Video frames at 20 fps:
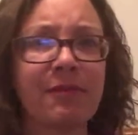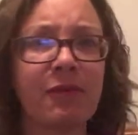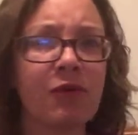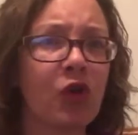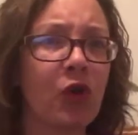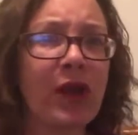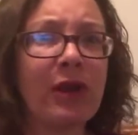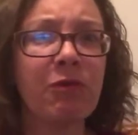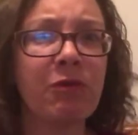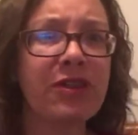
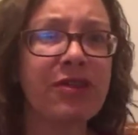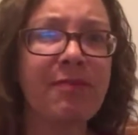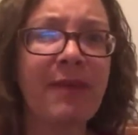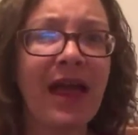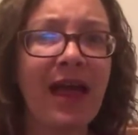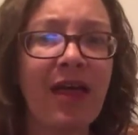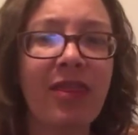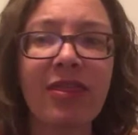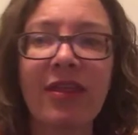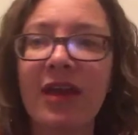great with
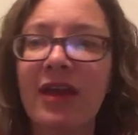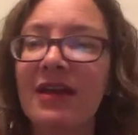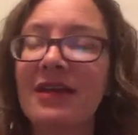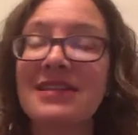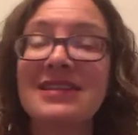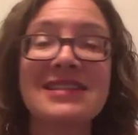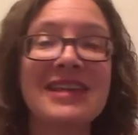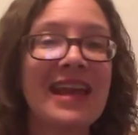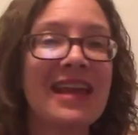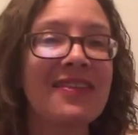math.
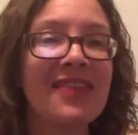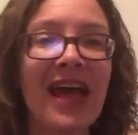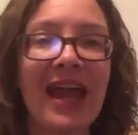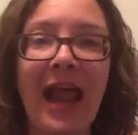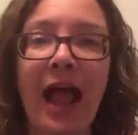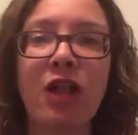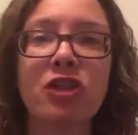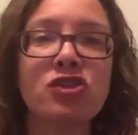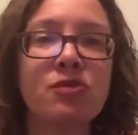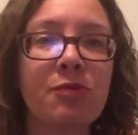Take that
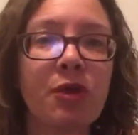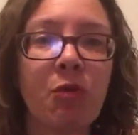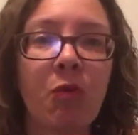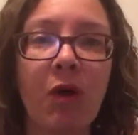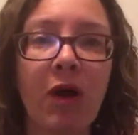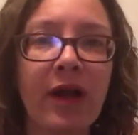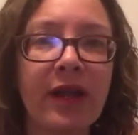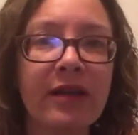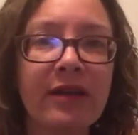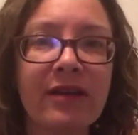Algebra
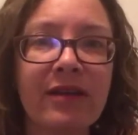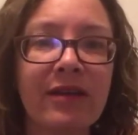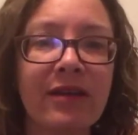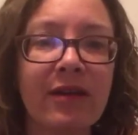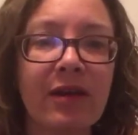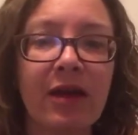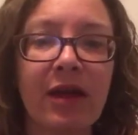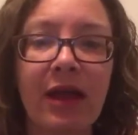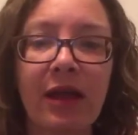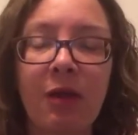1
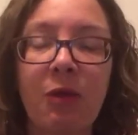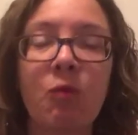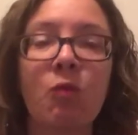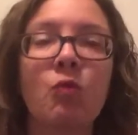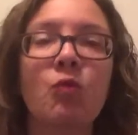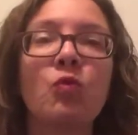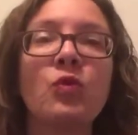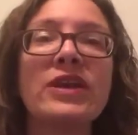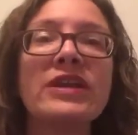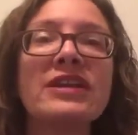
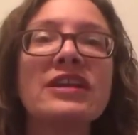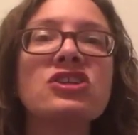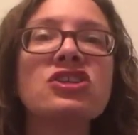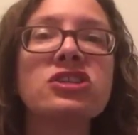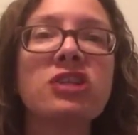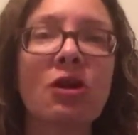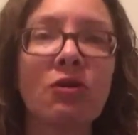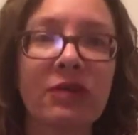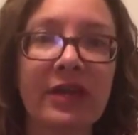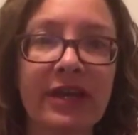really
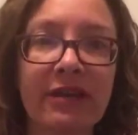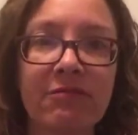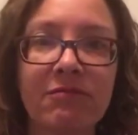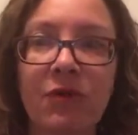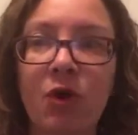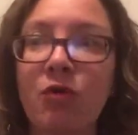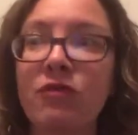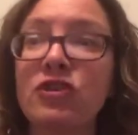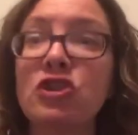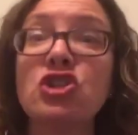slowly
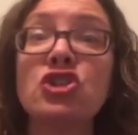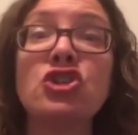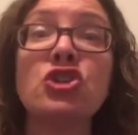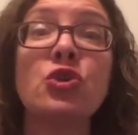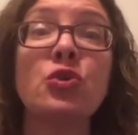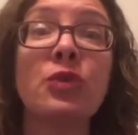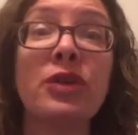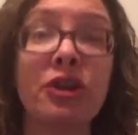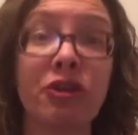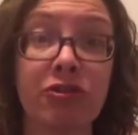over
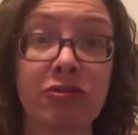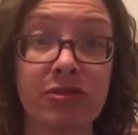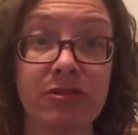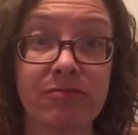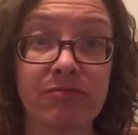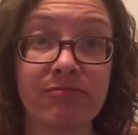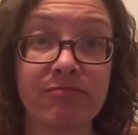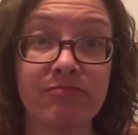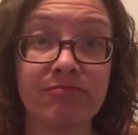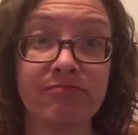2 years.
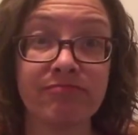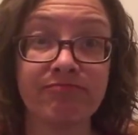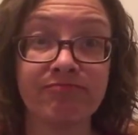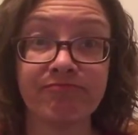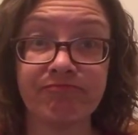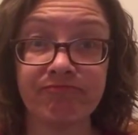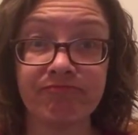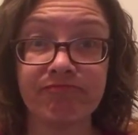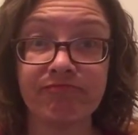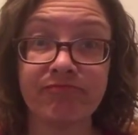
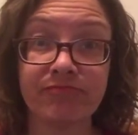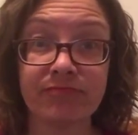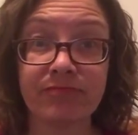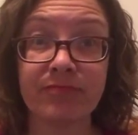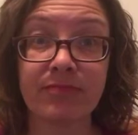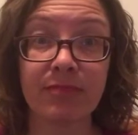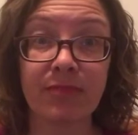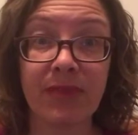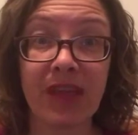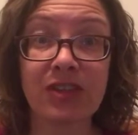
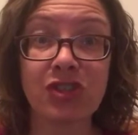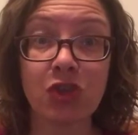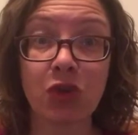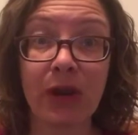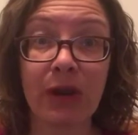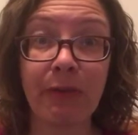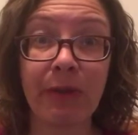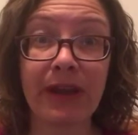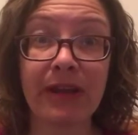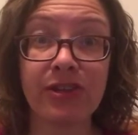That's a
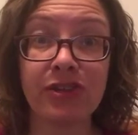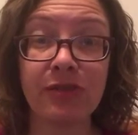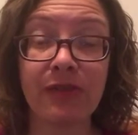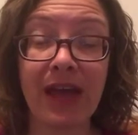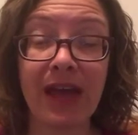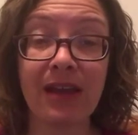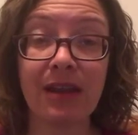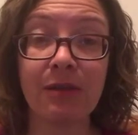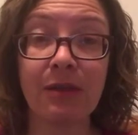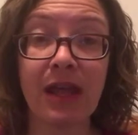great way to do
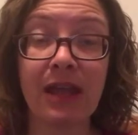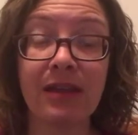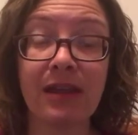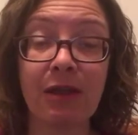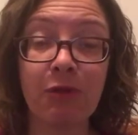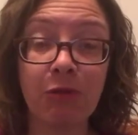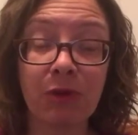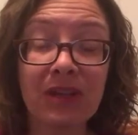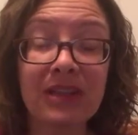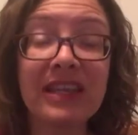that
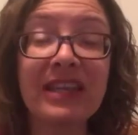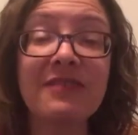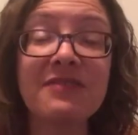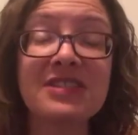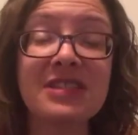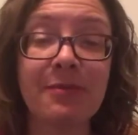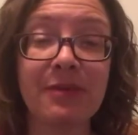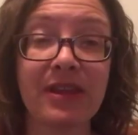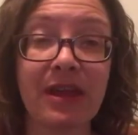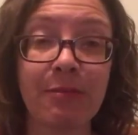and relieve
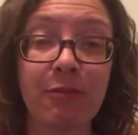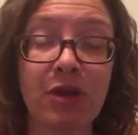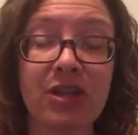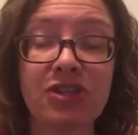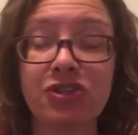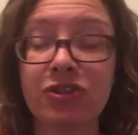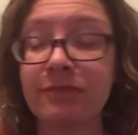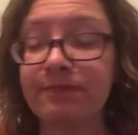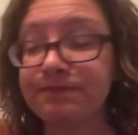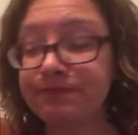some of that
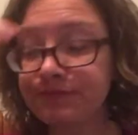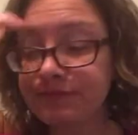pressure.